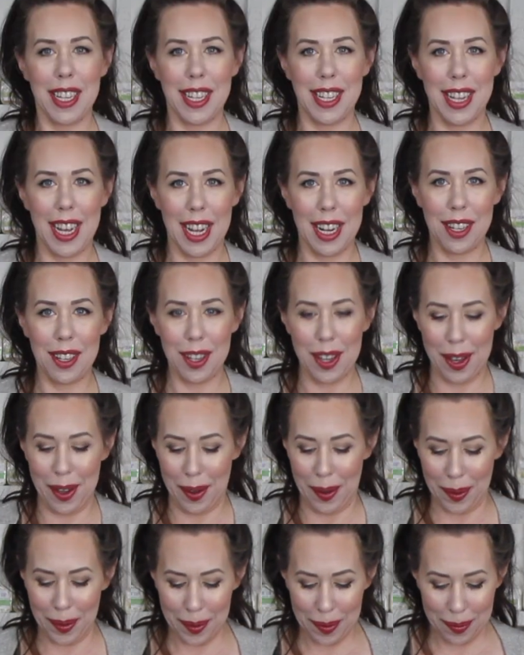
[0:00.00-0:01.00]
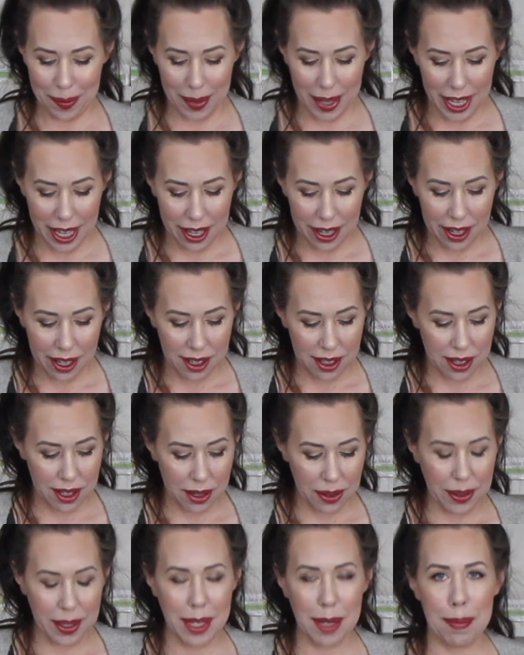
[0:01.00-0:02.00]
to day 2.
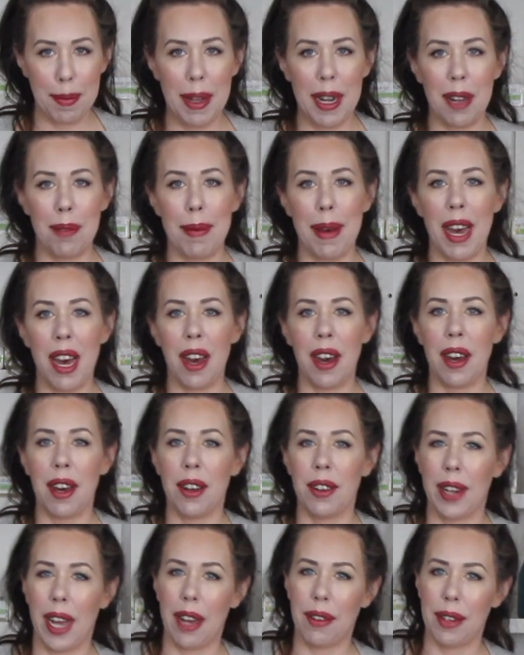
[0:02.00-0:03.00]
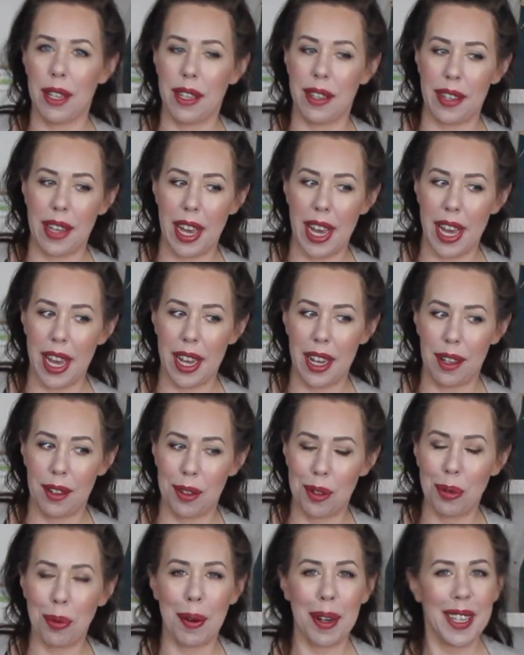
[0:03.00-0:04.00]
So it's been about, I would say,
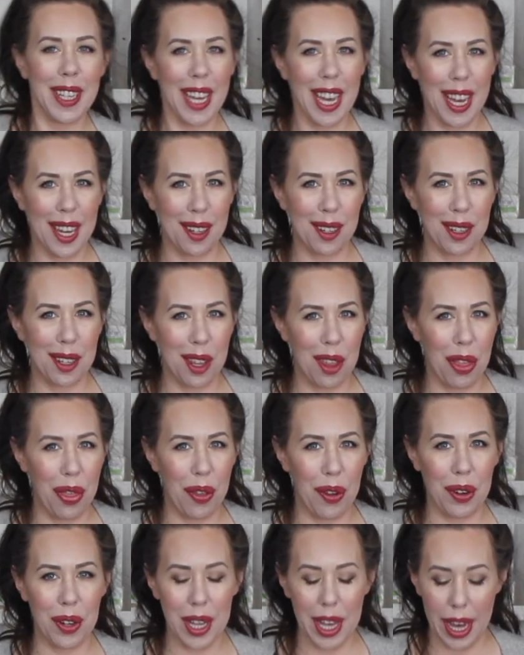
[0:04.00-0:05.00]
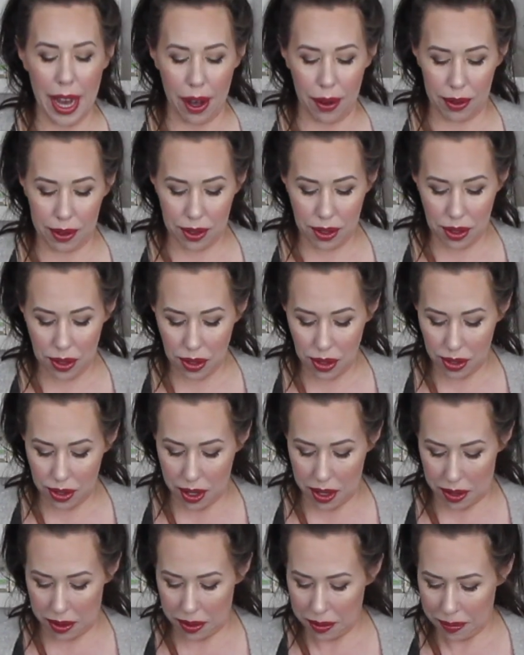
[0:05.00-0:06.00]
28 to 30 hours or
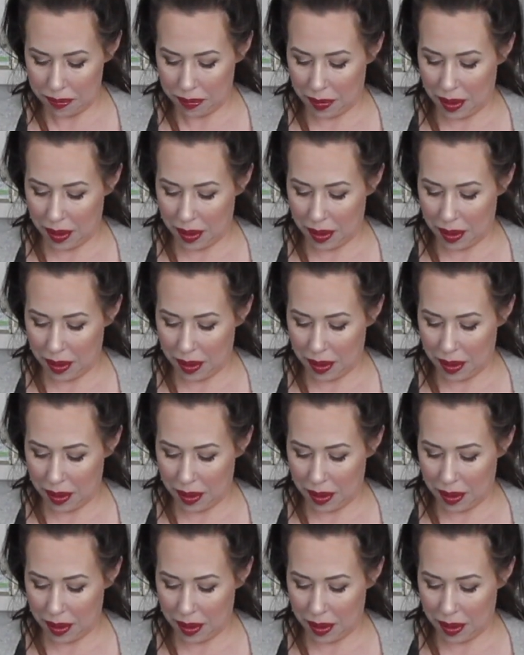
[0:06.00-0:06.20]
so.